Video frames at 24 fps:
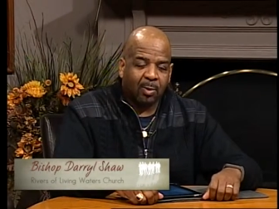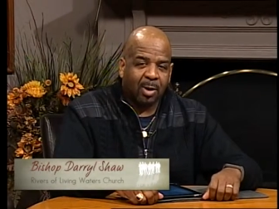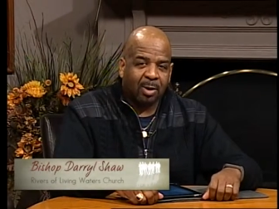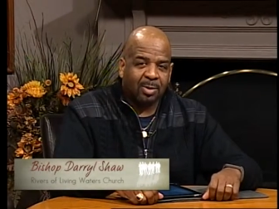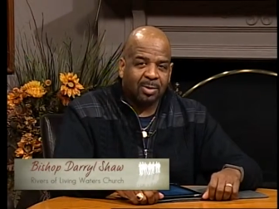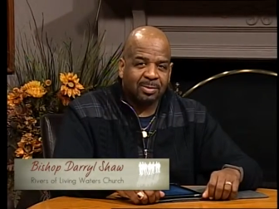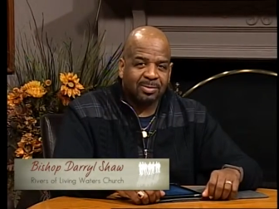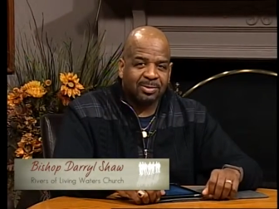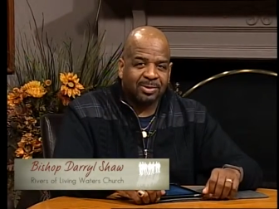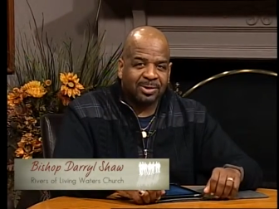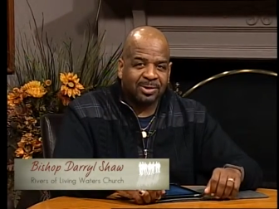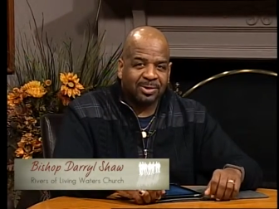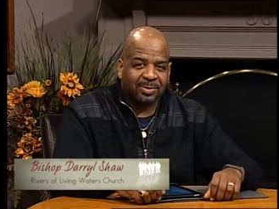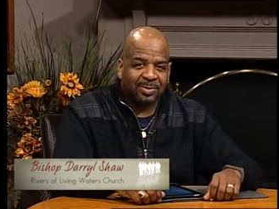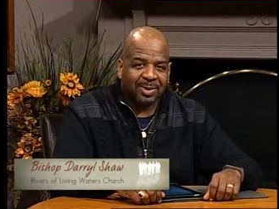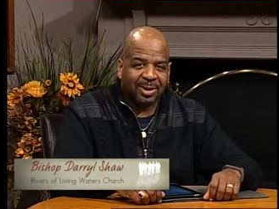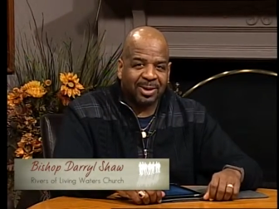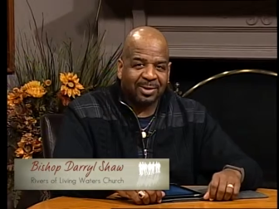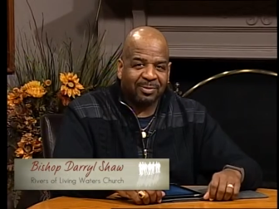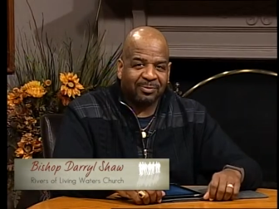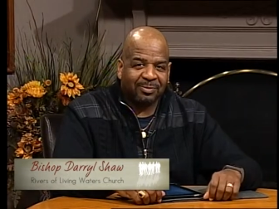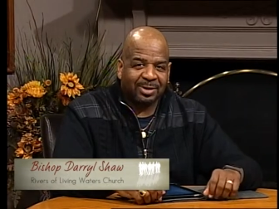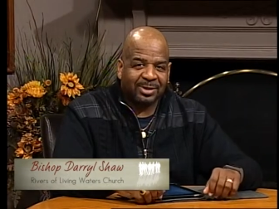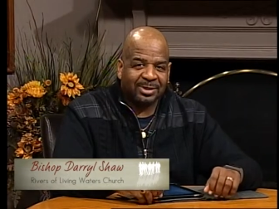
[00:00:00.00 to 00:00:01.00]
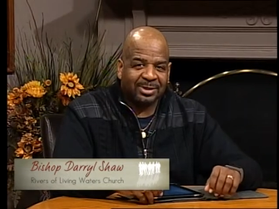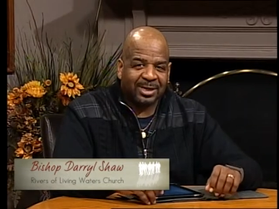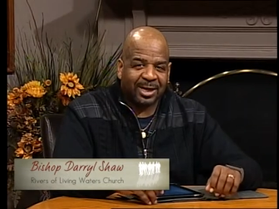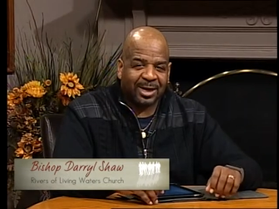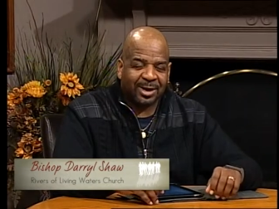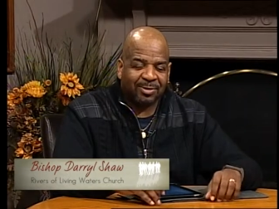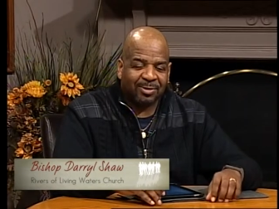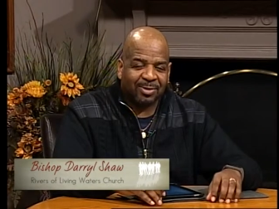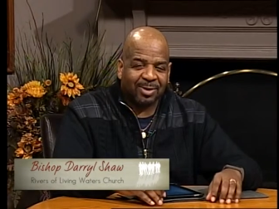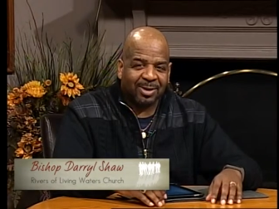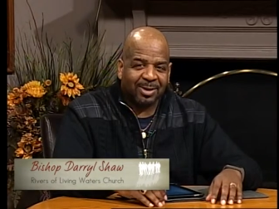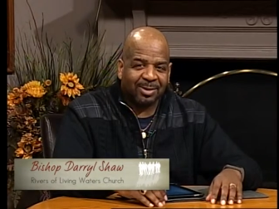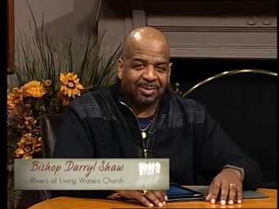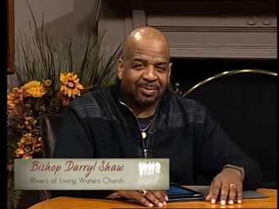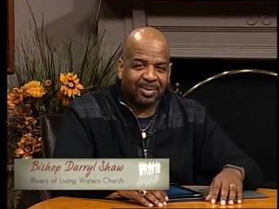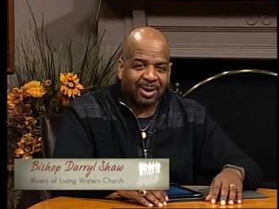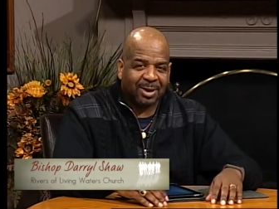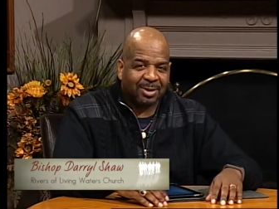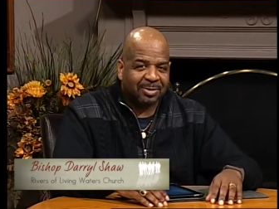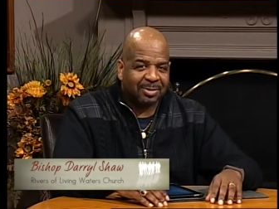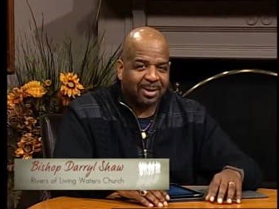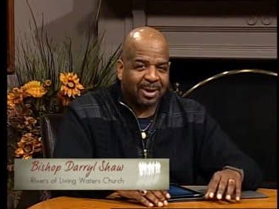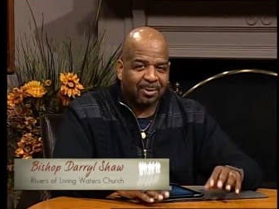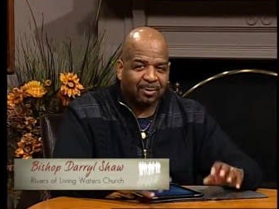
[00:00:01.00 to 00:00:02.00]
welcome to the Men of Integrity,
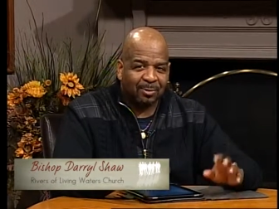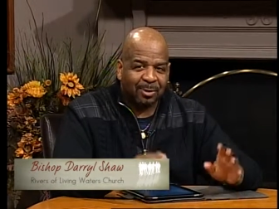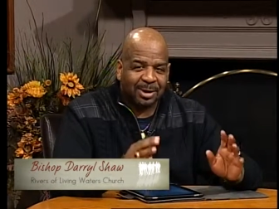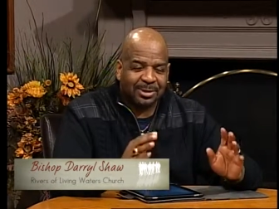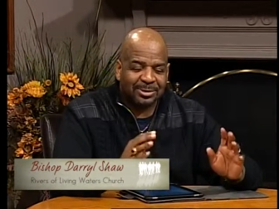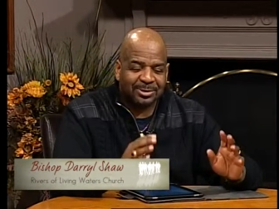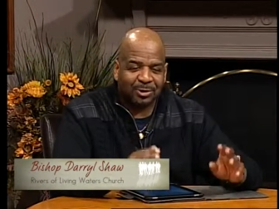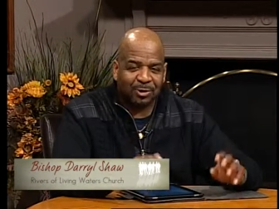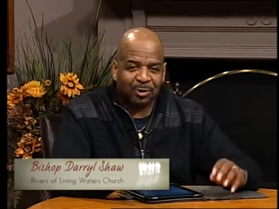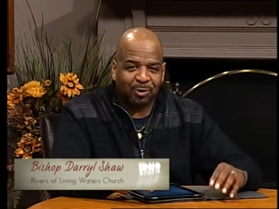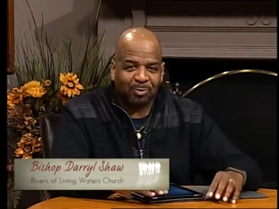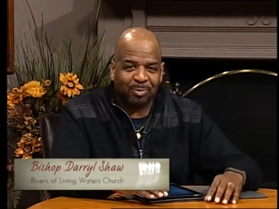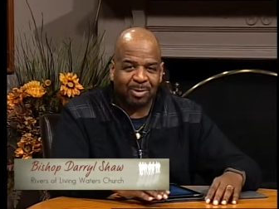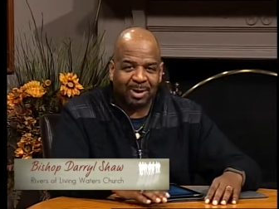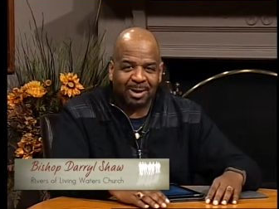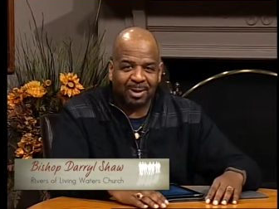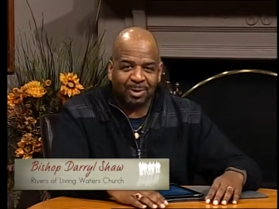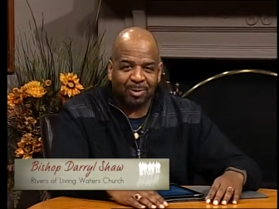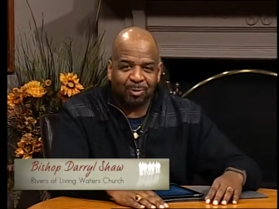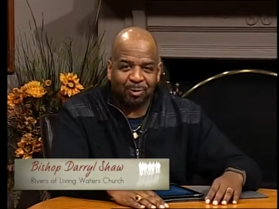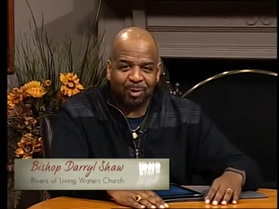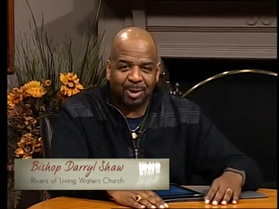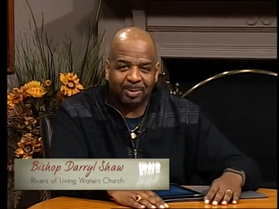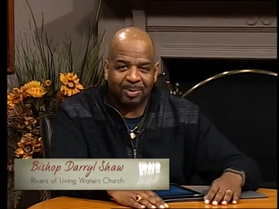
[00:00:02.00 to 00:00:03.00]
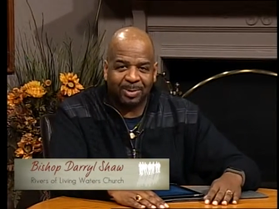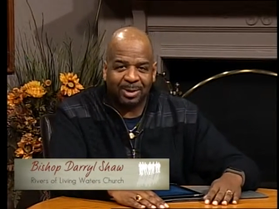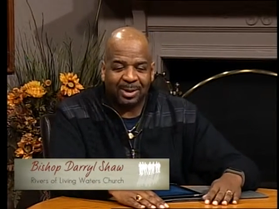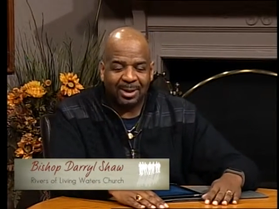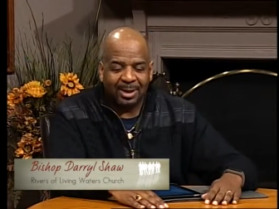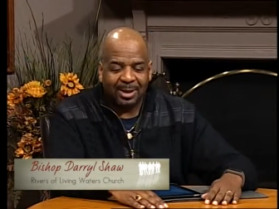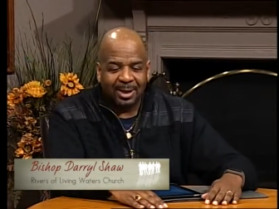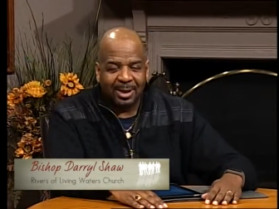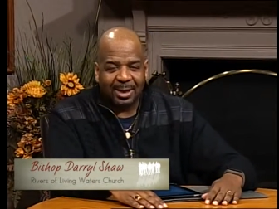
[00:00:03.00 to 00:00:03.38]
men that rescue men and women.